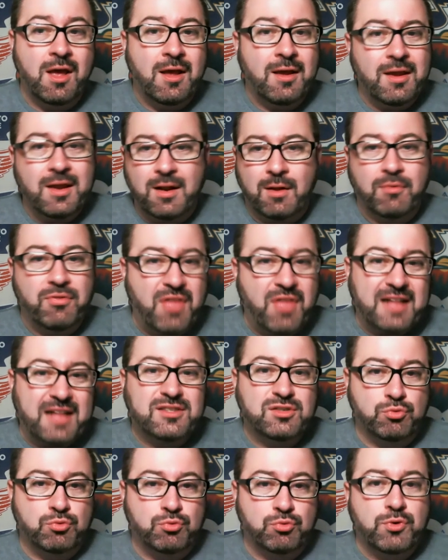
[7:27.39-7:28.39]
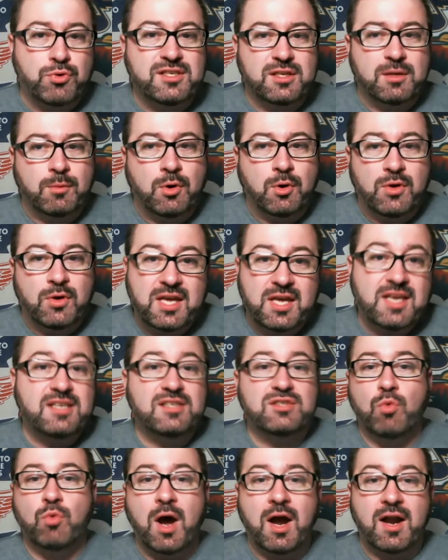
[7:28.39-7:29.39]
Yeah. That's reasonable.
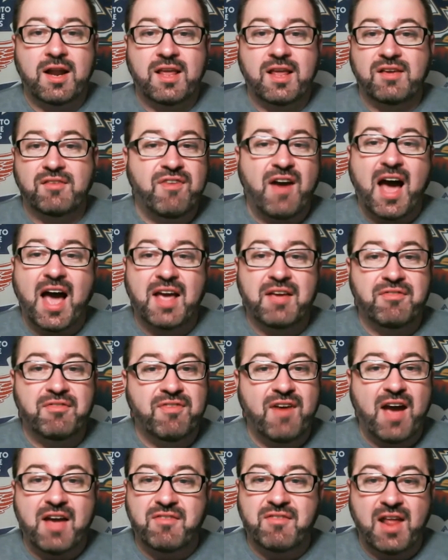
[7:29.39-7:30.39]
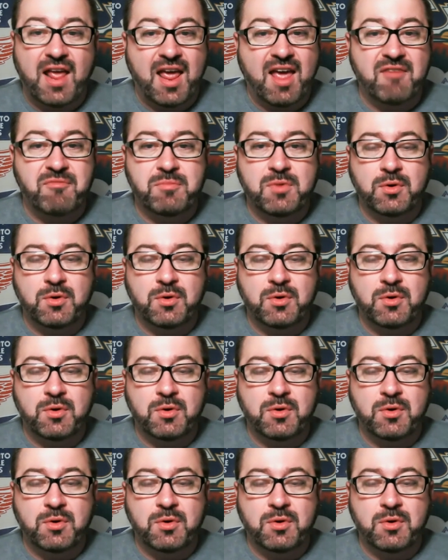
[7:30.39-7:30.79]
He's wanting $5.5